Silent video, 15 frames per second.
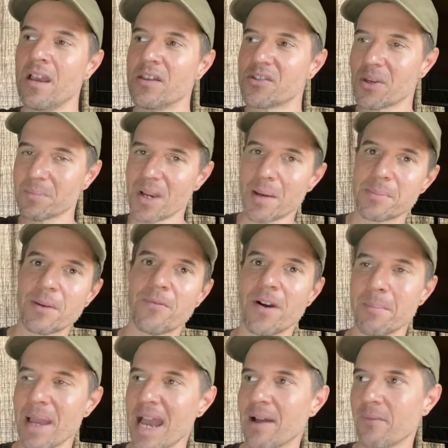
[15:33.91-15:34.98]
Sometimes if
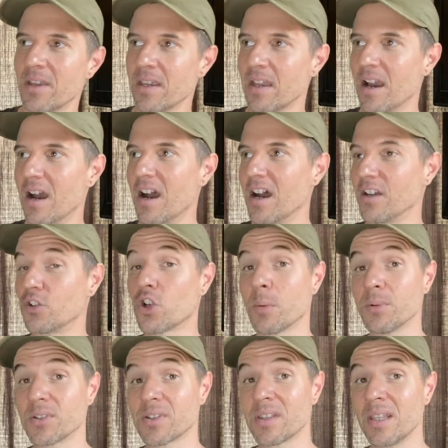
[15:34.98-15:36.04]
I'm having uh,
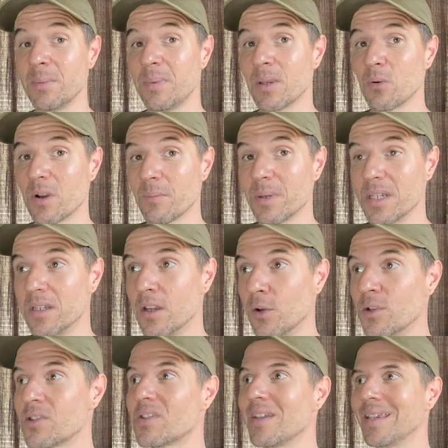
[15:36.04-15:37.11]
trouble sleeping, what I've been
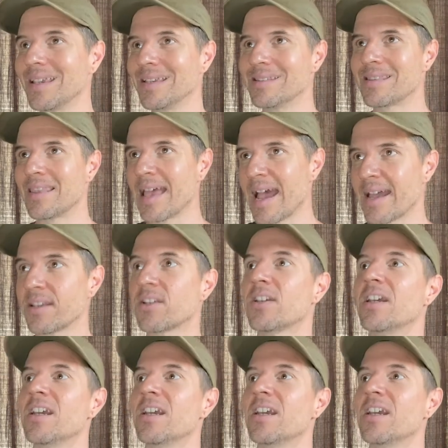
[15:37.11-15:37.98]
noticing is that